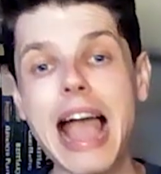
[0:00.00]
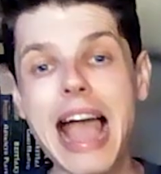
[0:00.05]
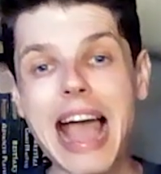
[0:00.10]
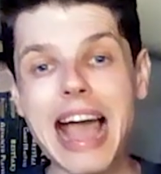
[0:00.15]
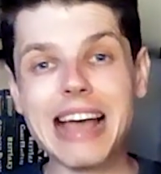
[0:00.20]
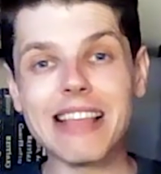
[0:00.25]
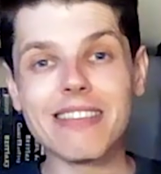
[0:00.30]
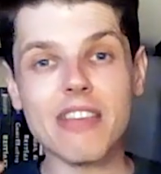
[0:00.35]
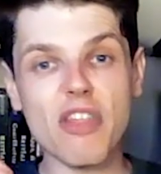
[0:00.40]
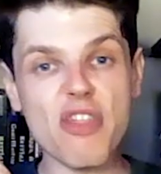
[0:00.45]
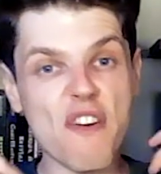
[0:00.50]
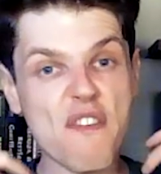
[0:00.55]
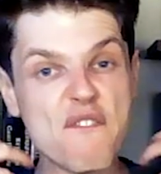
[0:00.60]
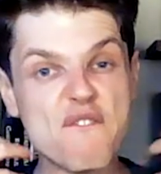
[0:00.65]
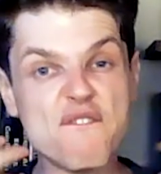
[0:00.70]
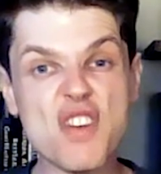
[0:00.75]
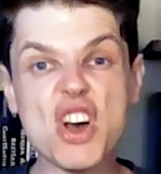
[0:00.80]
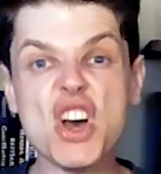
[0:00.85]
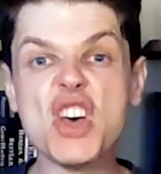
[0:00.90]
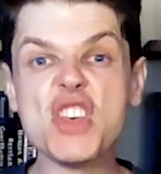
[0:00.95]
as the
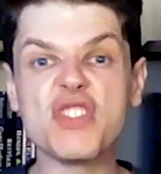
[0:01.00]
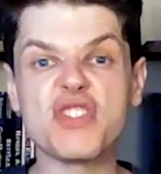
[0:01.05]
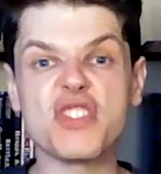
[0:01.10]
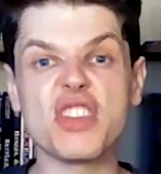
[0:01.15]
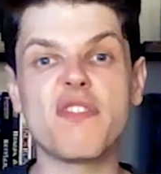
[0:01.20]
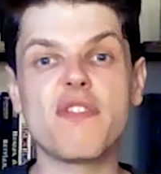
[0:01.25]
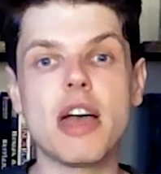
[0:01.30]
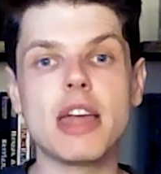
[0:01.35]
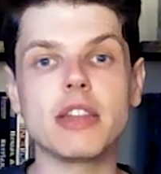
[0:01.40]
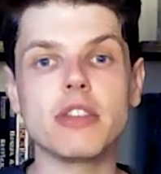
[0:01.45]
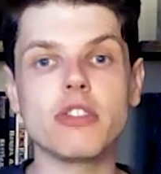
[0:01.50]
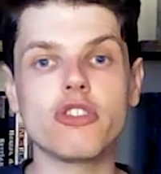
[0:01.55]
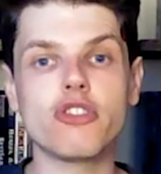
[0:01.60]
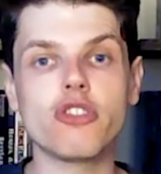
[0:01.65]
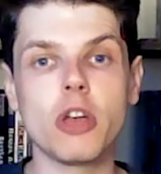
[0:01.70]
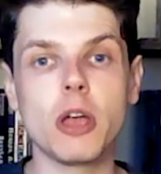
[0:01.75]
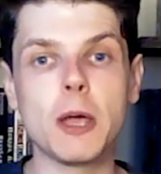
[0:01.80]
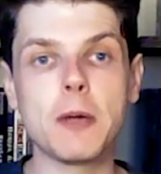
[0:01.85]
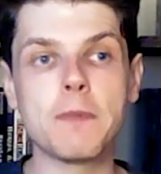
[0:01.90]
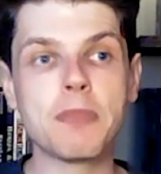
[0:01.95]
first
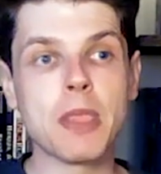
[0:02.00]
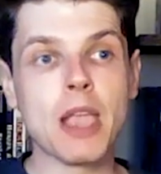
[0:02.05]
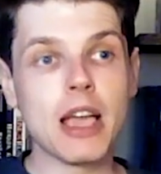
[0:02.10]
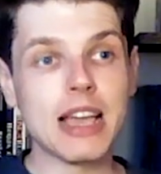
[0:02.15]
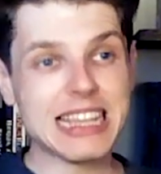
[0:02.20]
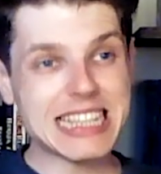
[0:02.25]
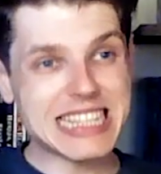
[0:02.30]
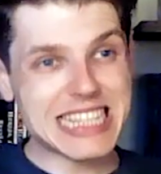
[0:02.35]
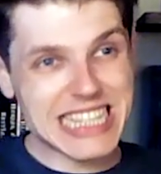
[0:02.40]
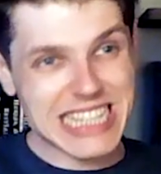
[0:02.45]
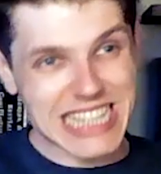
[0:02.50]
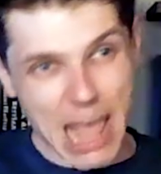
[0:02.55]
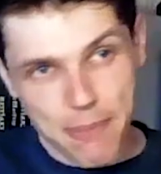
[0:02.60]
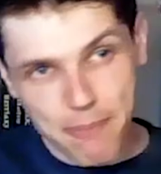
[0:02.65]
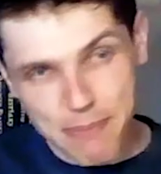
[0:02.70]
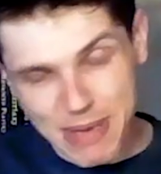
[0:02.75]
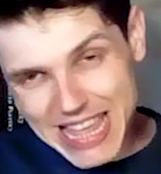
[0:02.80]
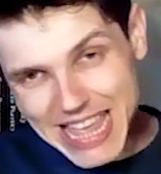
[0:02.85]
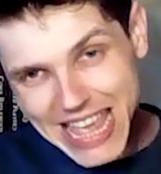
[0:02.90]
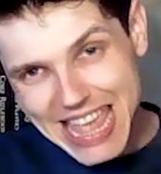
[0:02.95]
adventure
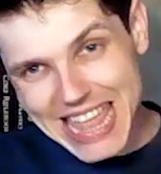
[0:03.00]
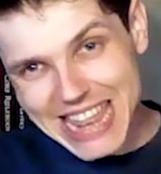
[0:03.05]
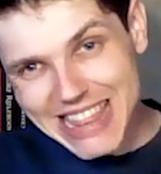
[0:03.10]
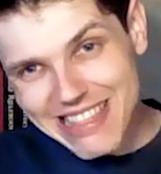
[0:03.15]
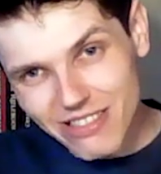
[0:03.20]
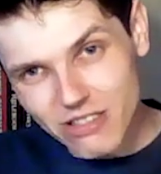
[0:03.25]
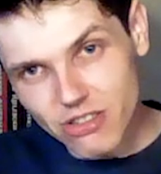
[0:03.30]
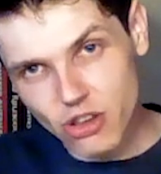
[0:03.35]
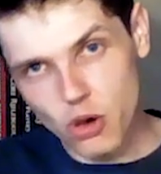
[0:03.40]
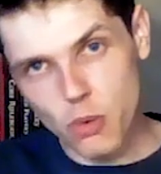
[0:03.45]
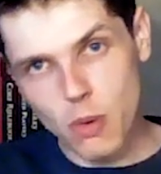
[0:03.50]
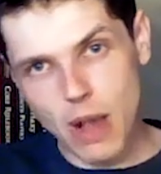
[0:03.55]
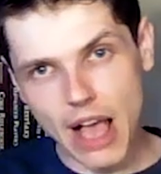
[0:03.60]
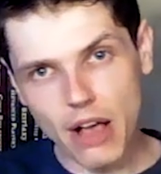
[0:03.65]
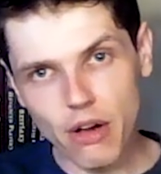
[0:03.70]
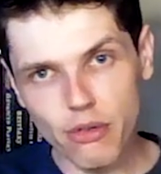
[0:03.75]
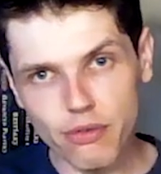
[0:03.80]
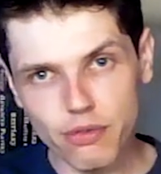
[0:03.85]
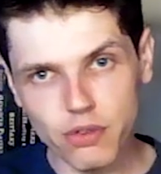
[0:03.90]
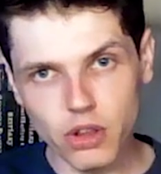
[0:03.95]
stepping into
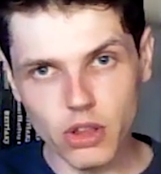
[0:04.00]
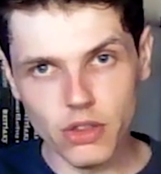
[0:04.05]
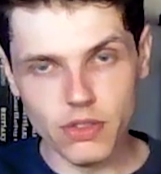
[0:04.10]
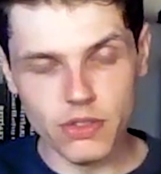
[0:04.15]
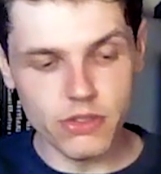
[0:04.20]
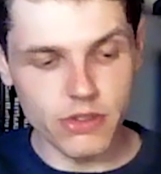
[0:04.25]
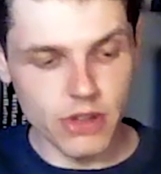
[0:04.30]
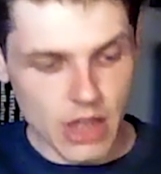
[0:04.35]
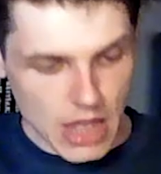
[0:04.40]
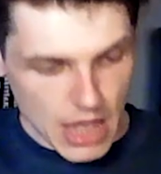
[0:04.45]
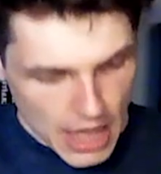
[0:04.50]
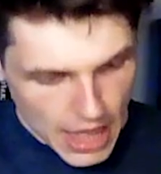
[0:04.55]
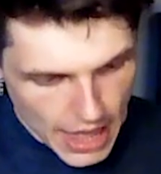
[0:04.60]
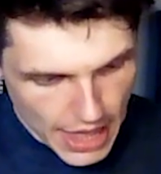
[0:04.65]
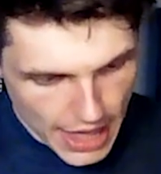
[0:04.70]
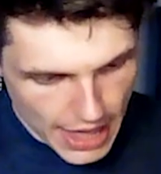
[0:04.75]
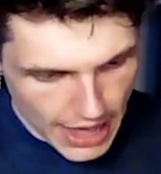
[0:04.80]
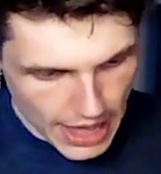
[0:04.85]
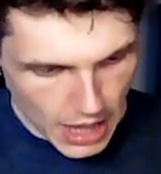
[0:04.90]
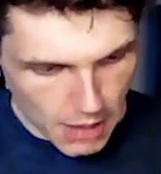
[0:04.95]
Elfland
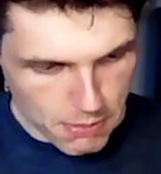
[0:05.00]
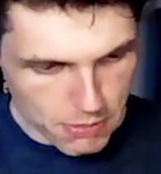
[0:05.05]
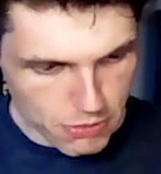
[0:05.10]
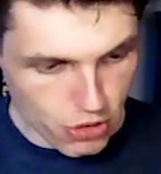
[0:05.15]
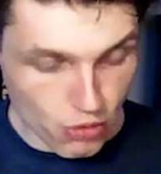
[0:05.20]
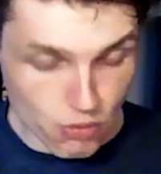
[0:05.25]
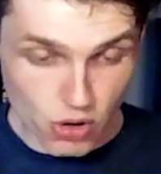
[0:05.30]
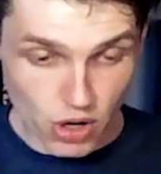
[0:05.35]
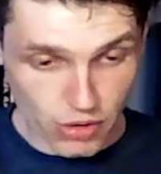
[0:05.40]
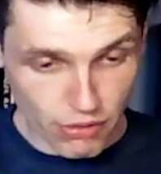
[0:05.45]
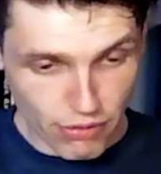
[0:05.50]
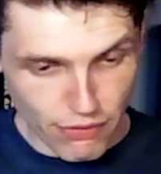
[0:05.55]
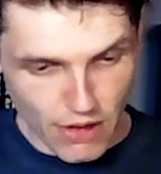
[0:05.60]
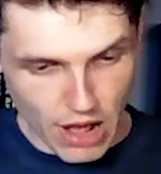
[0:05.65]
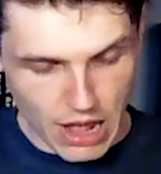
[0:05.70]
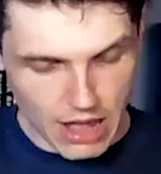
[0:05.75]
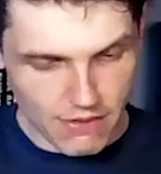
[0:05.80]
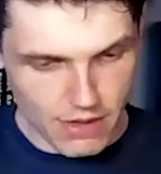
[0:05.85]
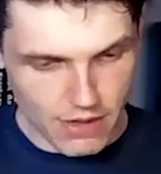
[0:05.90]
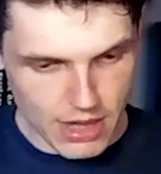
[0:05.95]
to run
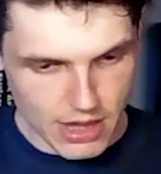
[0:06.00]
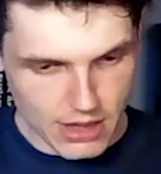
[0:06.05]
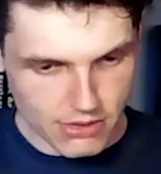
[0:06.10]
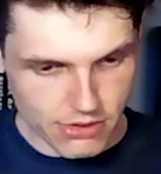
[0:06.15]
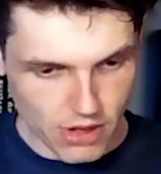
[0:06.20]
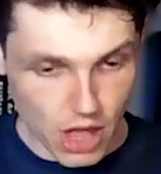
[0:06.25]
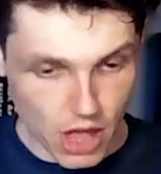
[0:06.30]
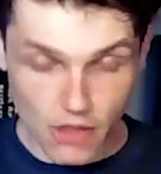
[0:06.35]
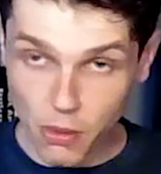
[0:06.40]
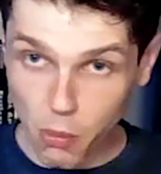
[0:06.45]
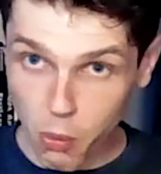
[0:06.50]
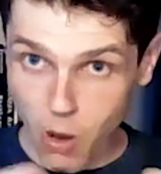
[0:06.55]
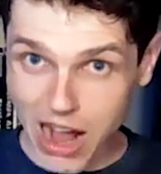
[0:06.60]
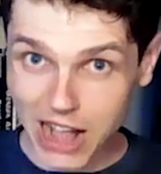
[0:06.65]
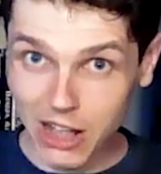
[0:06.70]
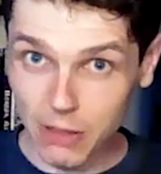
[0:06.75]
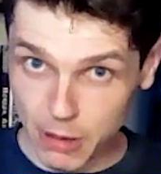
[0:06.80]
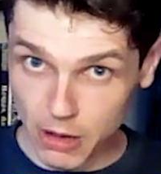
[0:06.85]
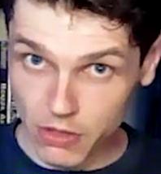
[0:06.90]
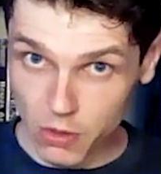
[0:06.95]
5e's The
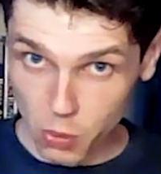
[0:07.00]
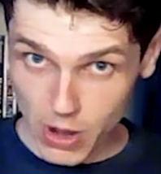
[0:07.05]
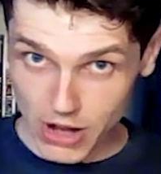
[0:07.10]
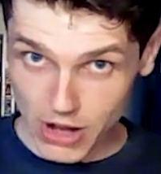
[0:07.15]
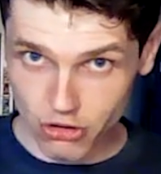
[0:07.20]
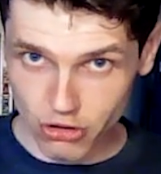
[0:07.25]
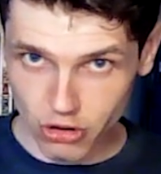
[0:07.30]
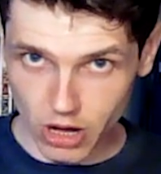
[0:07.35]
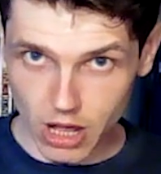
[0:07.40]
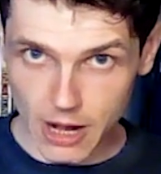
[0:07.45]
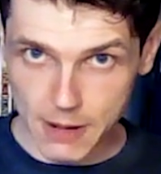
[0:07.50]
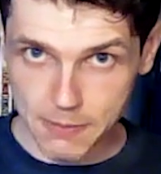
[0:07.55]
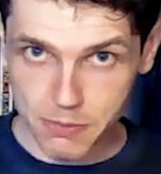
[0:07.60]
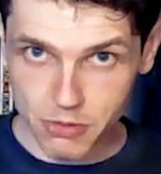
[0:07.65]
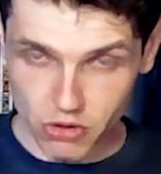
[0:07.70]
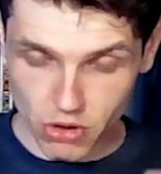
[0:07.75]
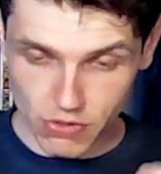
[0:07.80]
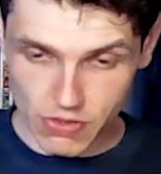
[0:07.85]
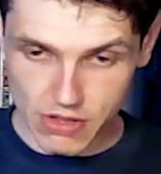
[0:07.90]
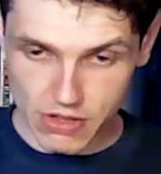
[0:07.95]
Wild Beyond the Witchlight.
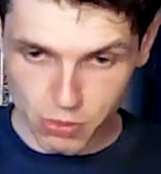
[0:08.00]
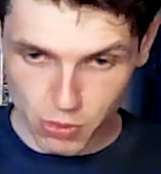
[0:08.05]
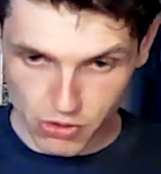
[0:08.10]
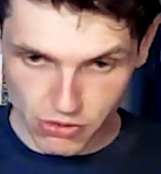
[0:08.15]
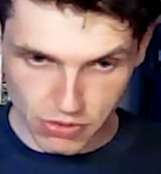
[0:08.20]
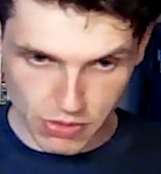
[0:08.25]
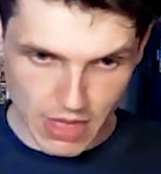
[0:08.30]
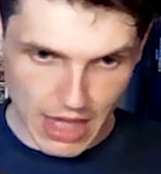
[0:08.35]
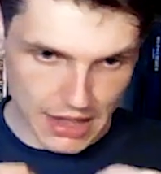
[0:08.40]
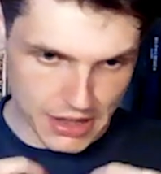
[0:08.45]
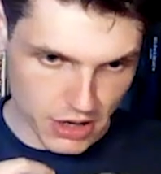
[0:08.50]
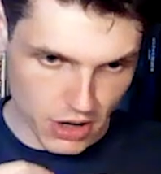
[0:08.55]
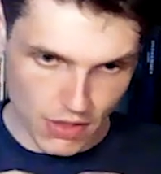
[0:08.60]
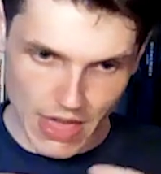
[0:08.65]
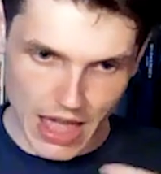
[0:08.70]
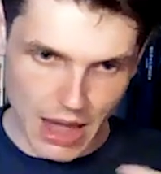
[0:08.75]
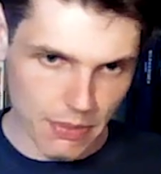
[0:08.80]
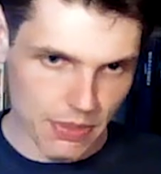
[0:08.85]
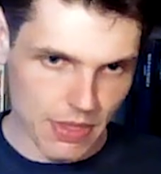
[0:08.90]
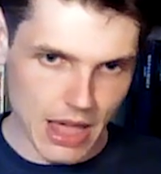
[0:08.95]
So this was that,
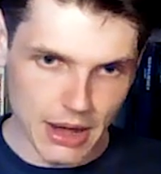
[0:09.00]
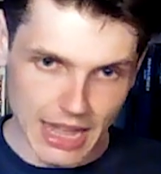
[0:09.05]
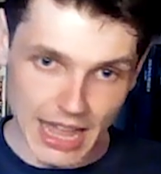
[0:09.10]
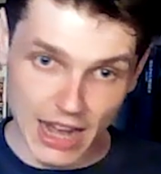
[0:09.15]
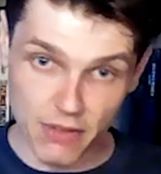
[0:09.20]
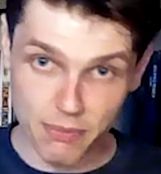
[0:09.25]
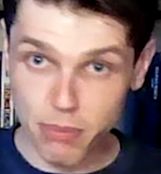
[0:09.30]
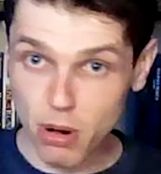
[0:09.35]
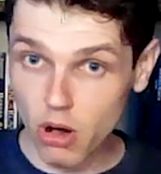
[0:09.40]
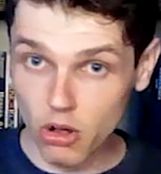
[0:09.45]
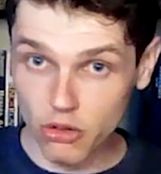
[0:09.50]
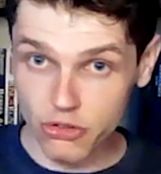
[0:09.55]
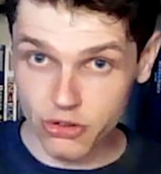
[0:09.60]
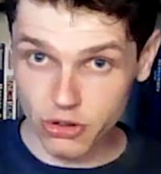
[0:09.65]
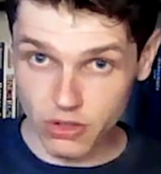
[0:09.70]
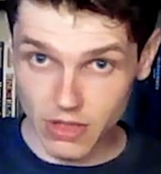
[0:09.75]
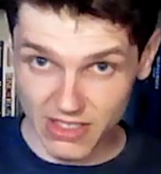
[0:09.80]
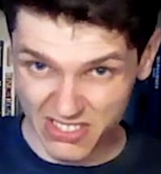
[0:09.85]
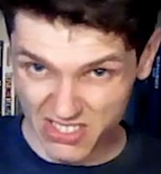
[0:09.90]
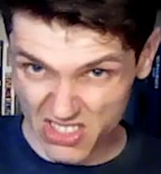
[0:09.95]
that kind of
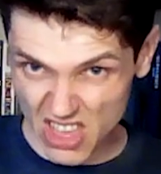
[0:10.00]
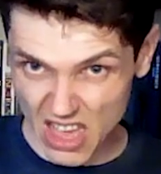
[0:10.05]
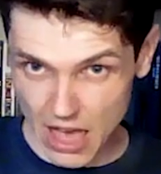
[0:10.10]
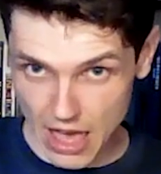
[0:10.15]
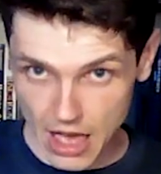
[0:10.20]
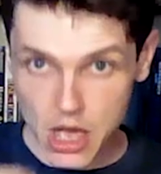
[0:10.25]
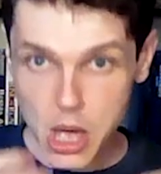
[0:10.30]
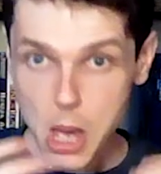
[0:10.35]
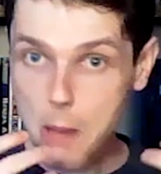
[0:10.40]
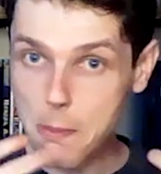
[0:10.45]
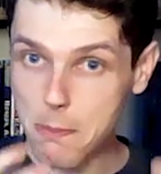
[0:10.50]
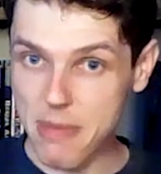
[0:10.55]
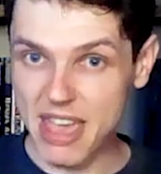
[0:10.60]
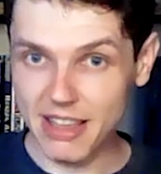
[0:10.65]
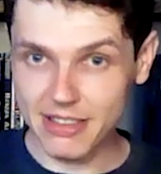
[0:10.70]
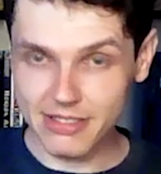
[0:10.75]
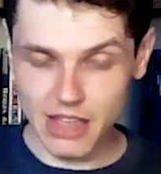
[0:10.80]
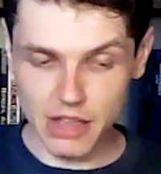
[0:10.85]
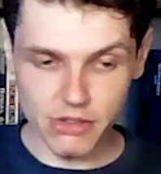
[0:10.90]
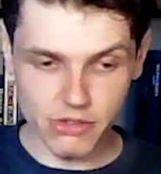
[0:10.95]
portal that's there
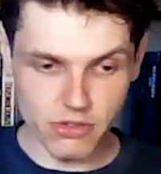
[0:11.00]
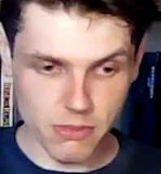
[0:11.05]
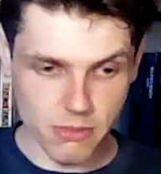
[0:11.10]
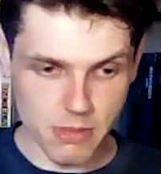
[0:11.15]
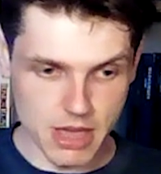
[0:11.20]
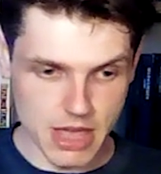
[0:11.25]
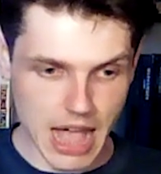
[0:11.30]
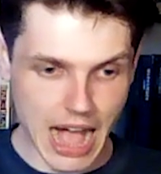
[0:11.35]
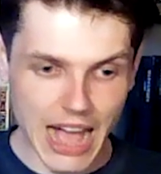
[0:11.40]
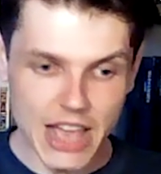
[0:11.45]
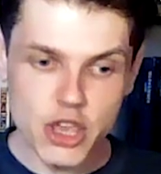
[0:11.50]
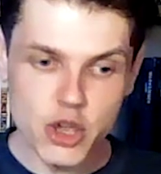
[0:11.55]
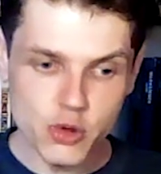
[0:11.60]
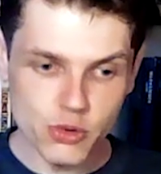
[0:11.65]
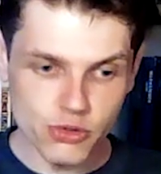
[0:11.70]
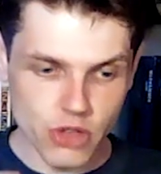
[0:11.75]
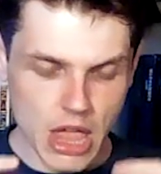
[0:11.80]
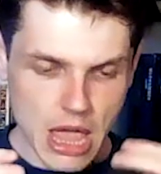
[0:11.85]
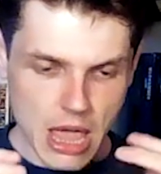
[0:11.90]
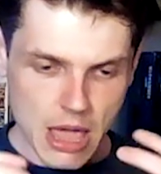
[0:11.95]
makes sense to me. I
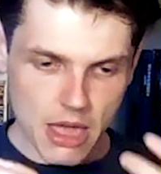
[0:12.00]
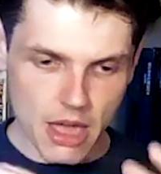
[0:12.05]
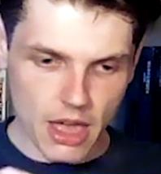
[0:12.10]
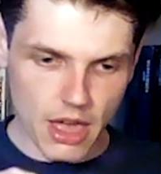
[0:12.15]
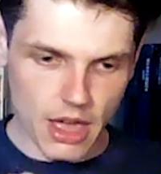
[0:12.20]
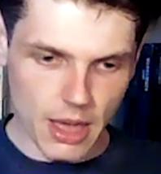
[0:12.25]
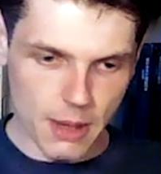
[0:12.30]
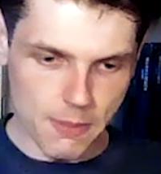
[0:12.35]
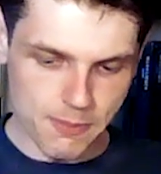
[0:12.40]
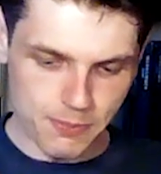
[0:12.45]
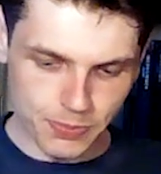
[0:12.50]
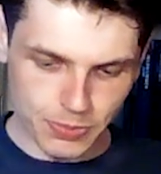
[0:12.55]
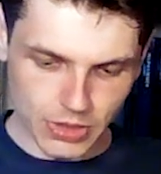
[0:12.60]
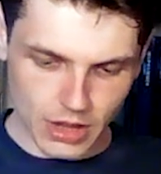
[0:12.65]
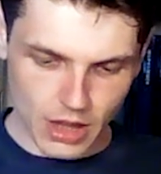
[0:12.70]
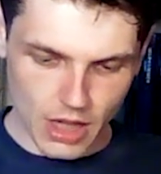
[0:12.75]
used The